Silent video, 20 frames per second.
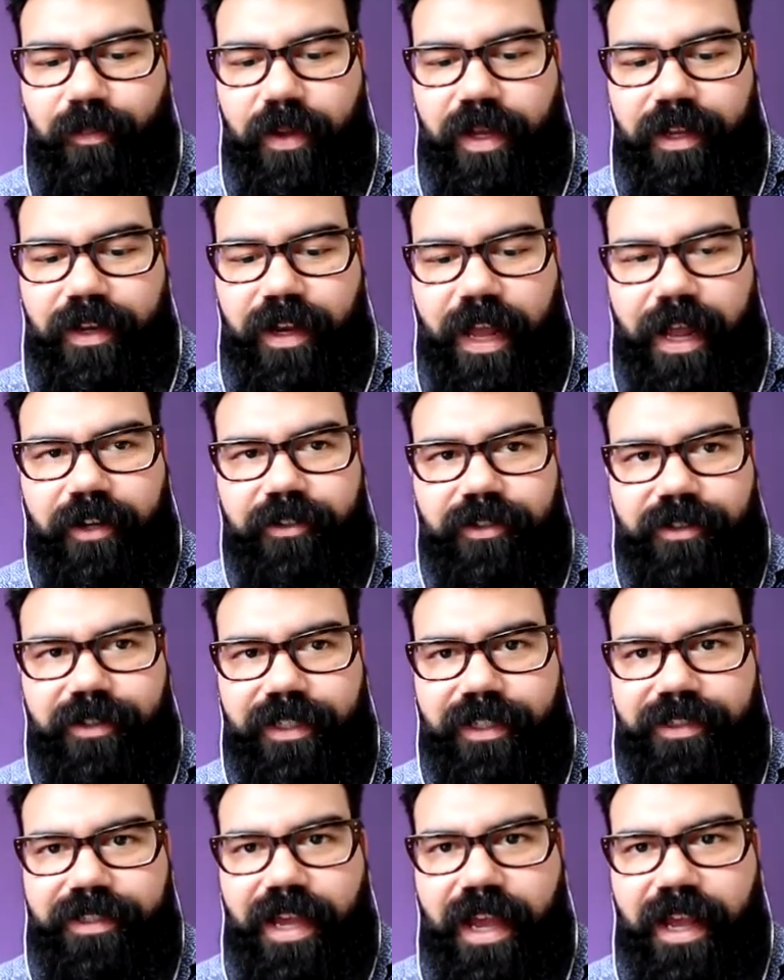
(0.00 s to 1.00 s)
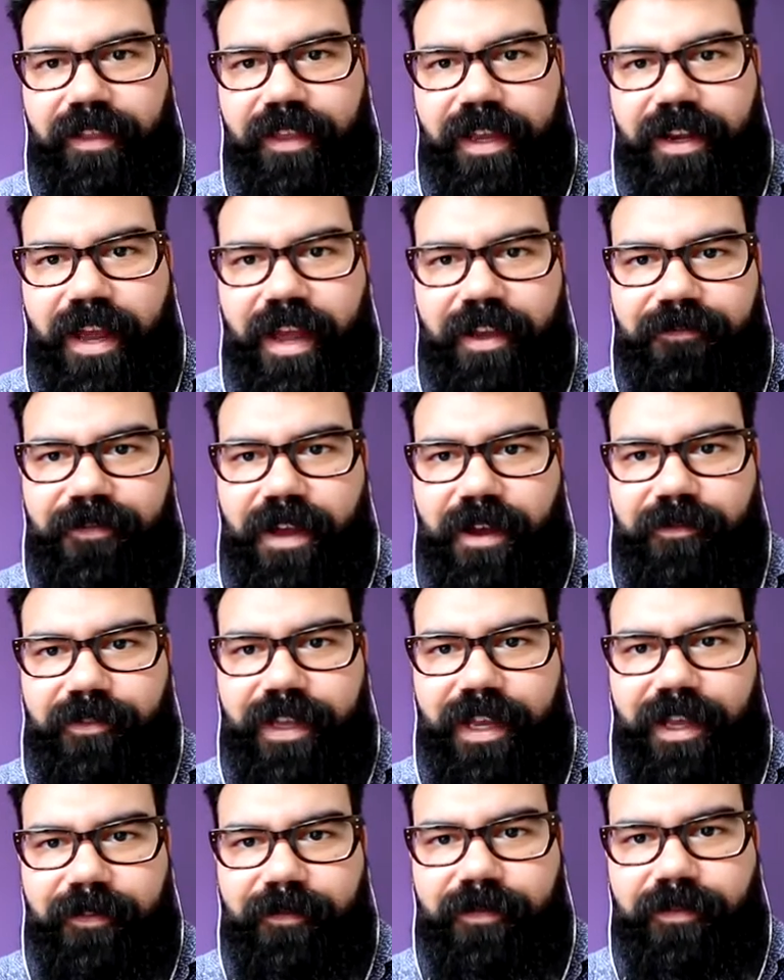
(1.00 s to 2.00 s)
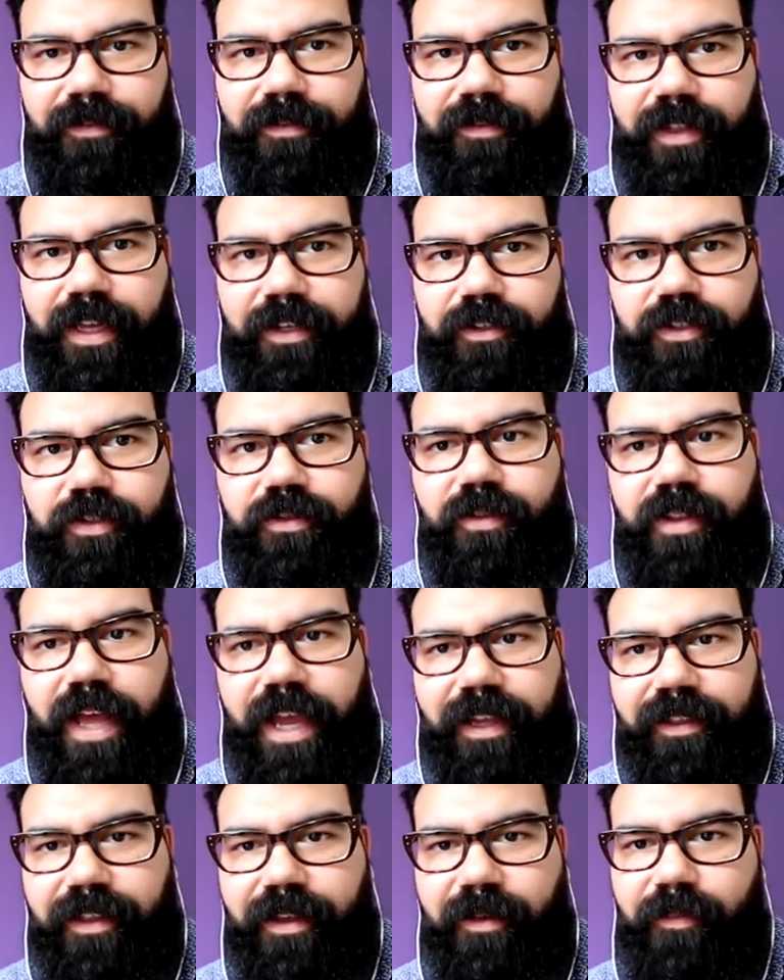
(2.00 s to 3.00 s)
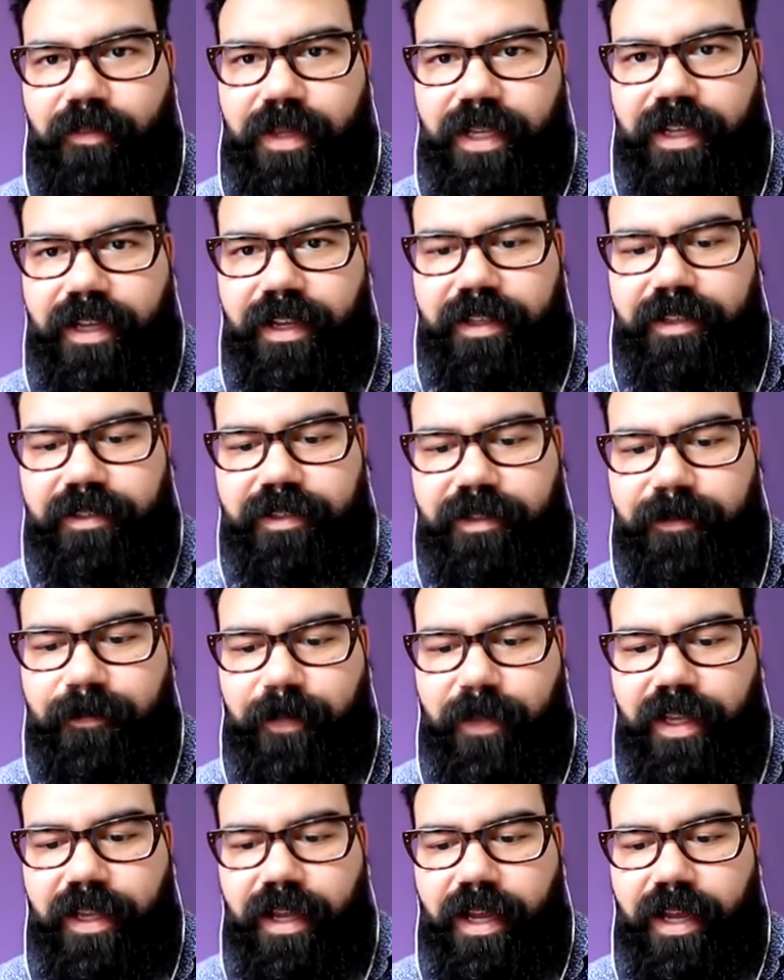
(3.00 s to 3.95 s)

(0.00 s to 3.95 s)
but actually in Thailand, I found that they do like them because